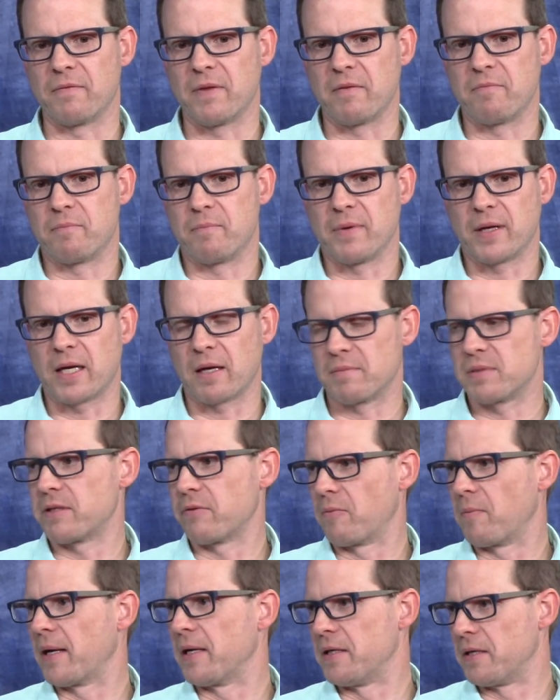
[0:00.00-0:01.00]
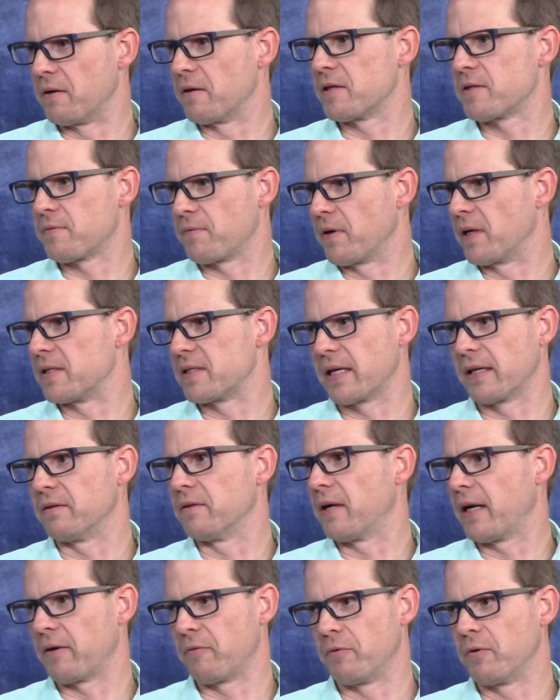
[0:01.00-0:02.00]
They've become some of my dearest friends. I,
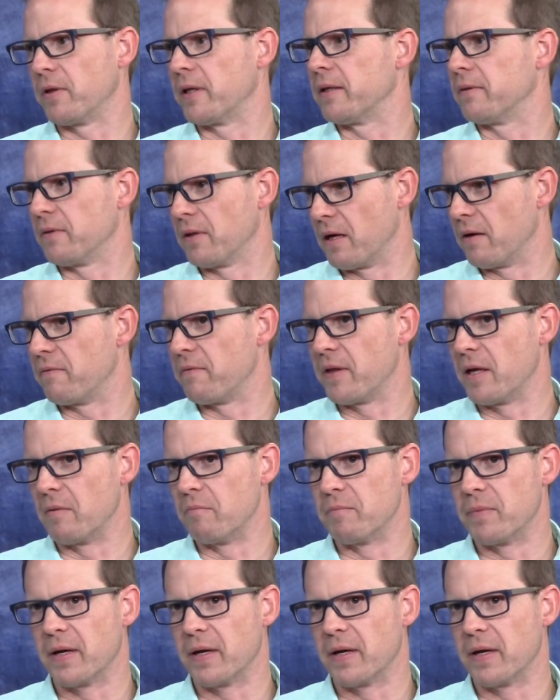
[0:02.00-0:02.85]
I really love them.